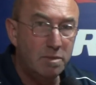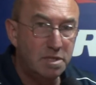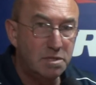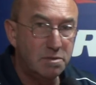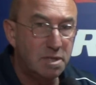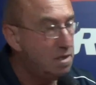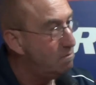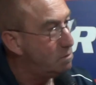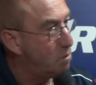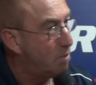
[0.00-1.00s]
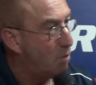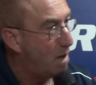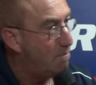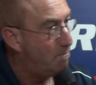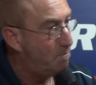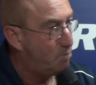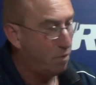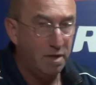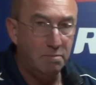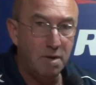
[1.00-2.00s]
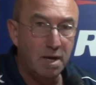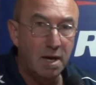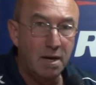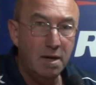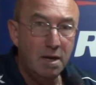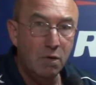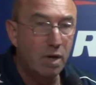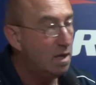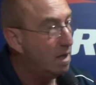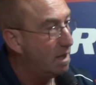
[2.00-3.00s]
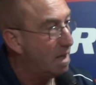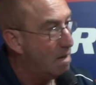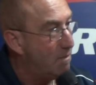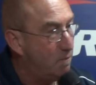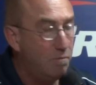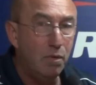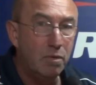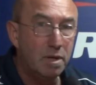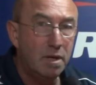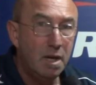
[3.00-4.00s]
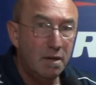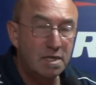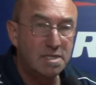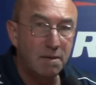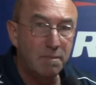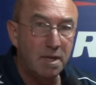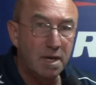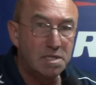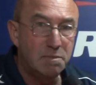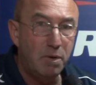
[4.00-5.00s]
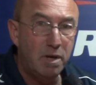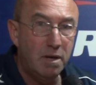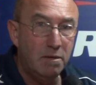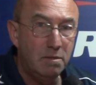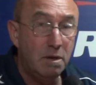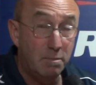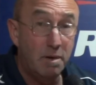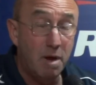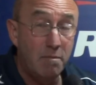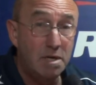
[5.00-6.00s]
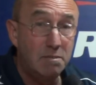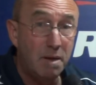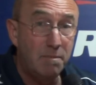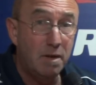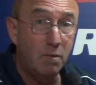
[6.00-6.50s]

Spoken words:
Districts, they seem to drop away pretty quickly in a game of football, and that's something Spotty got a bit of momentum up their